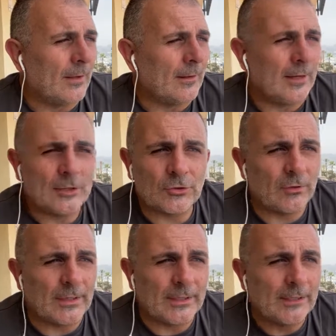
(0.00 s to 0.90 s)

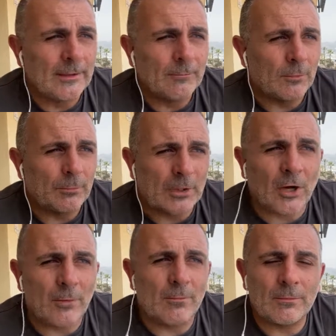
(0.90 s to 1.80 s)
literally
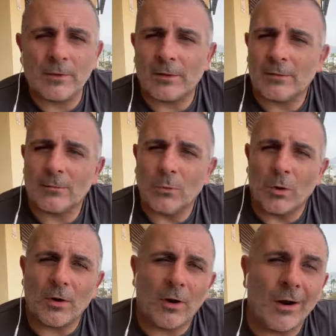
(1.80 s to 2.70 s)
become
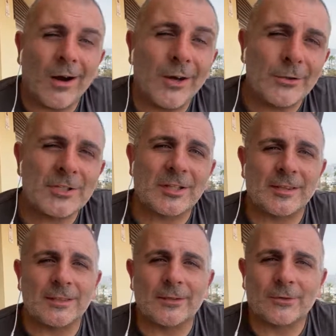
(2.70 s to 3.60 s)
what I used to
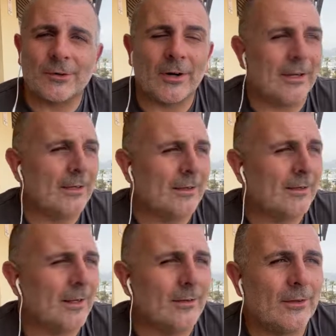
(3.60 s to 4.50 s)
think of karate
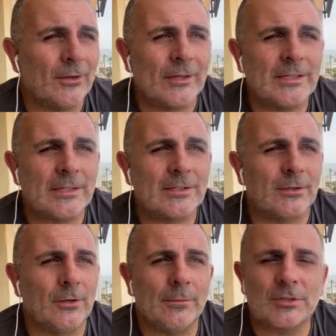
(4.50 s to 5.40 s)
in the 90s. You
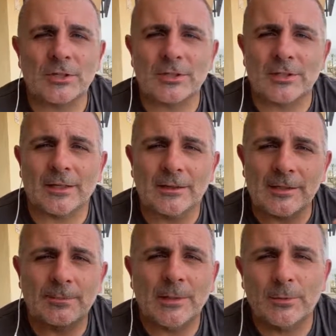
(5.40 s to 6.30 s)
know, it was just like
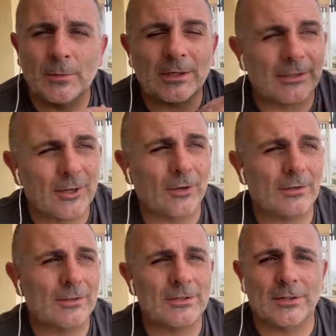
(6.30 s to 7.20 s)
these people were
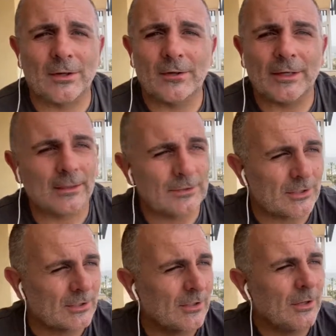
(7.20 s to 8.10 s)
gods. You know, they could
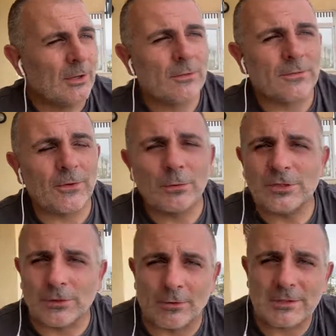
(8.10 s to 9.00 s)
just float
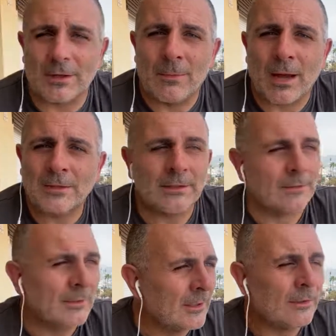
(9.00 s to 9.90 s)
across the mat
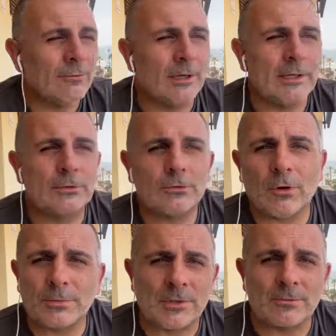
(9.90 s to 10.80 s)
and really
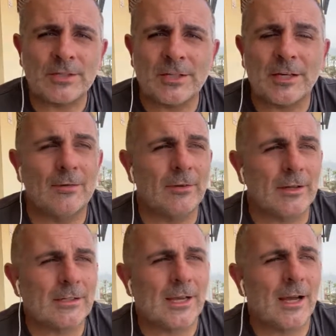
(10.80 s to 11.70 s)
drop some
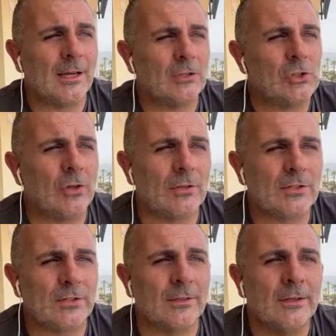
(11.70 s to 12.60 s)
serious hard
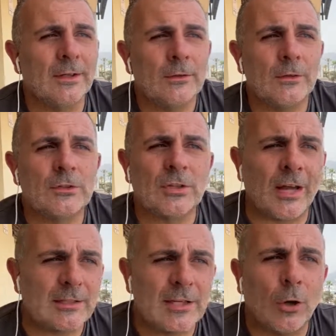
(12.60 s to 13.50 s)
shots, and
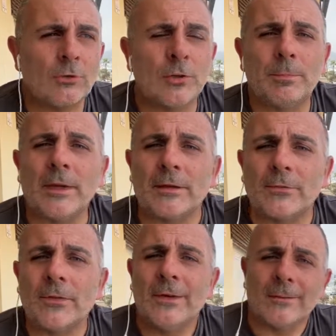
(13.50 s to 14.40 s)
a total
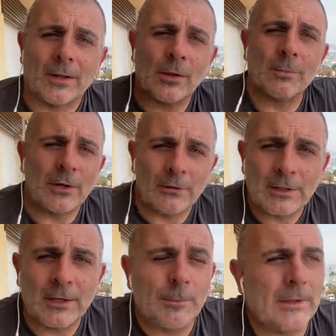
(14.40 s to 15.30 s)
belief. And I'm going to put a little
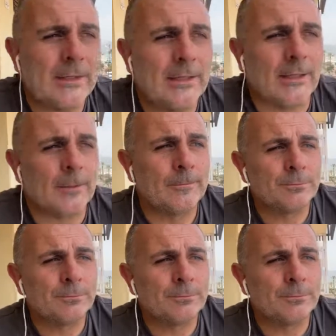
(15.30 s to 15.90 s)
clip in here.